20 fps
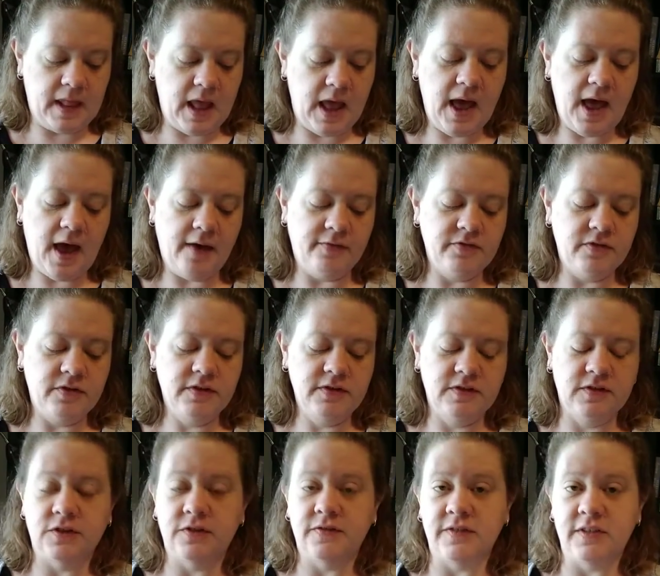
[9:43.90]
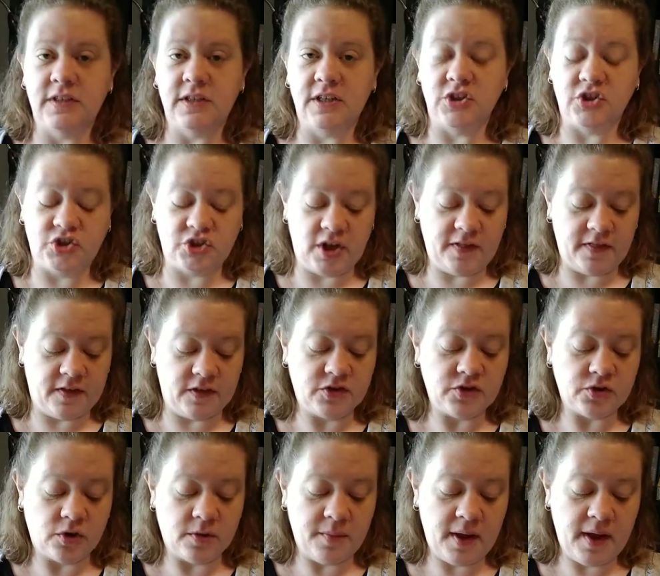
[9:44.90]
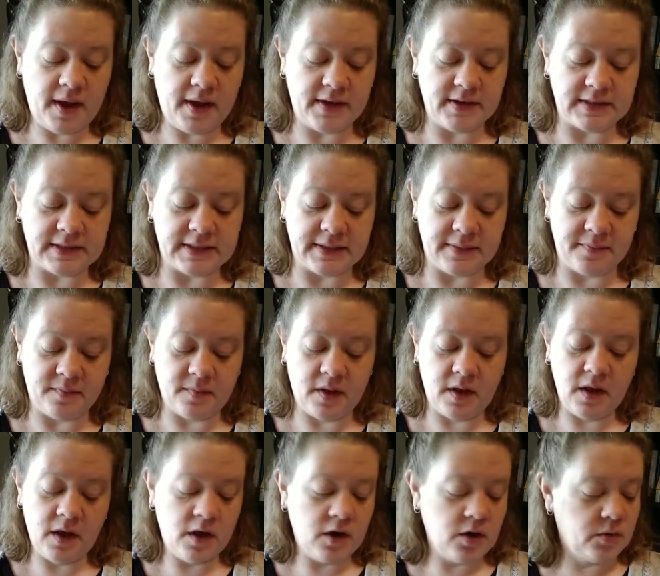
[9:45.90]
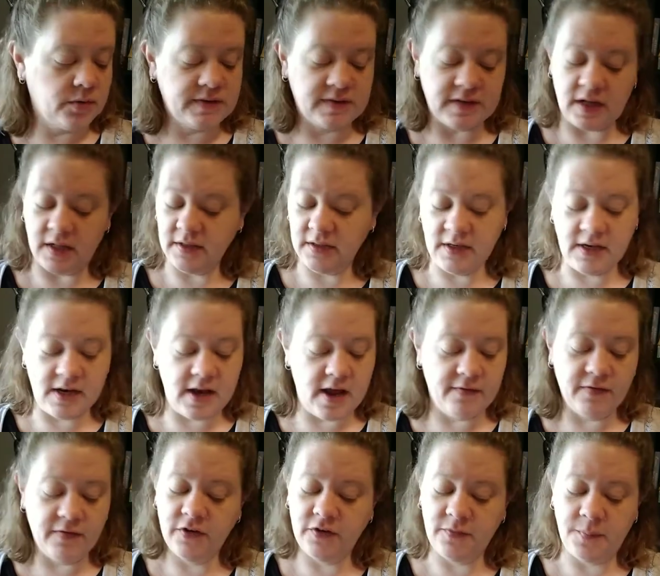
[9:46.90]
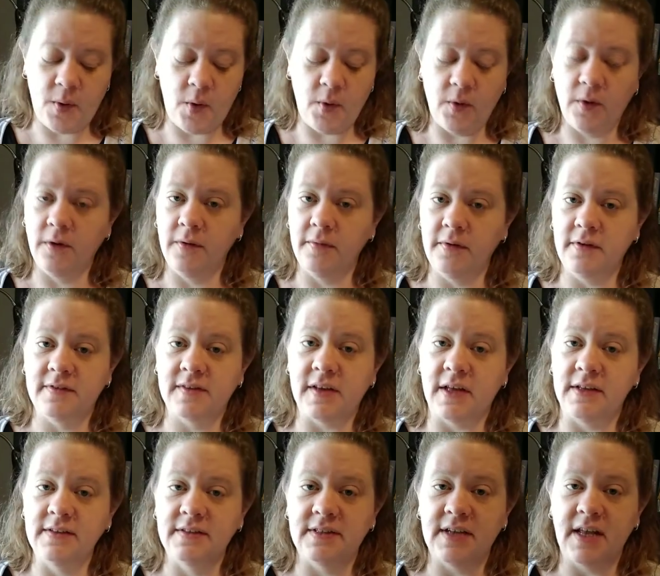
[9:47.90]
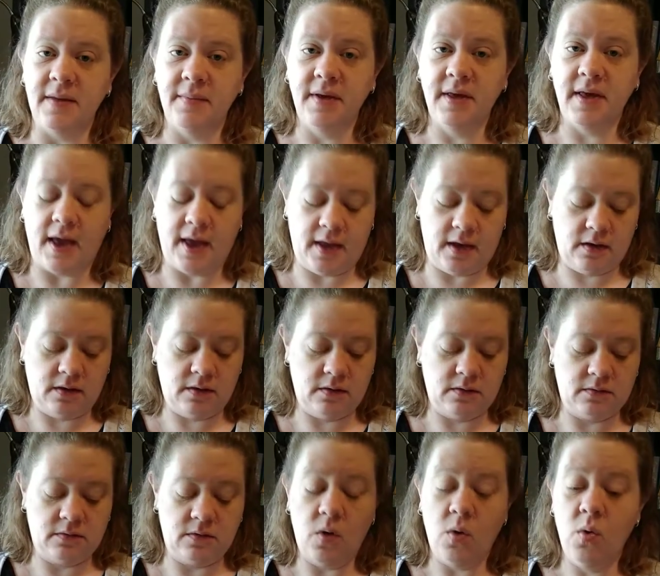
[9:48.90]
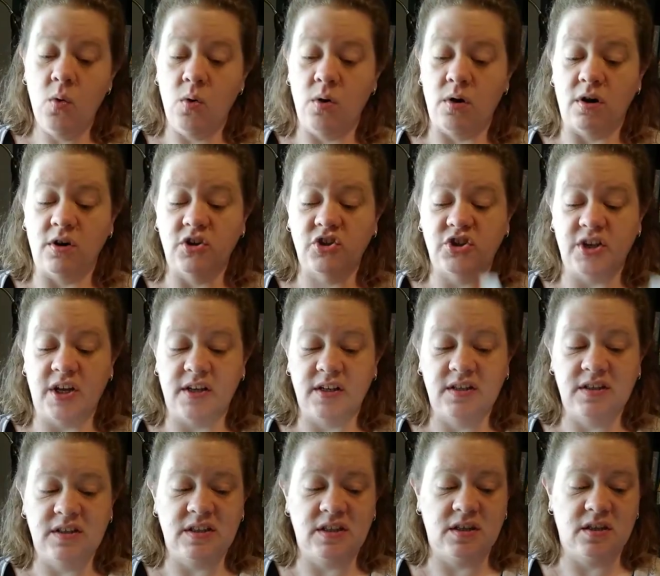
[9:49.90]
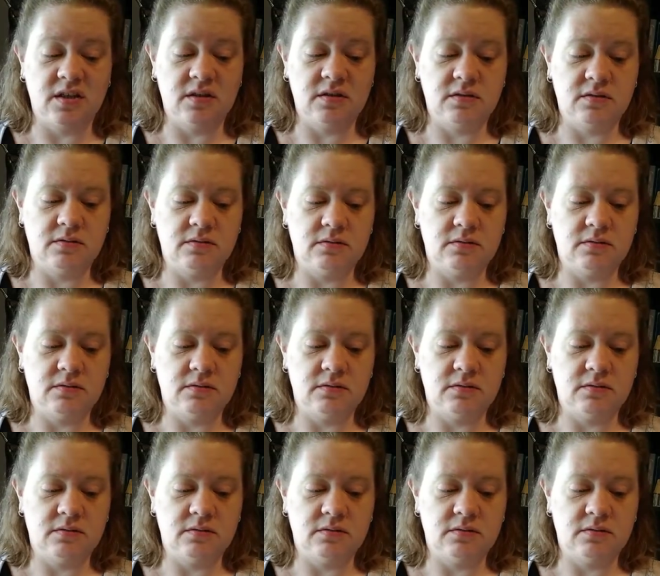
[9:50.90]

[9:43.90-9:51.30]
After the servant had shut the door behind him, Griselda never spoke her son's name again, or shed a tear.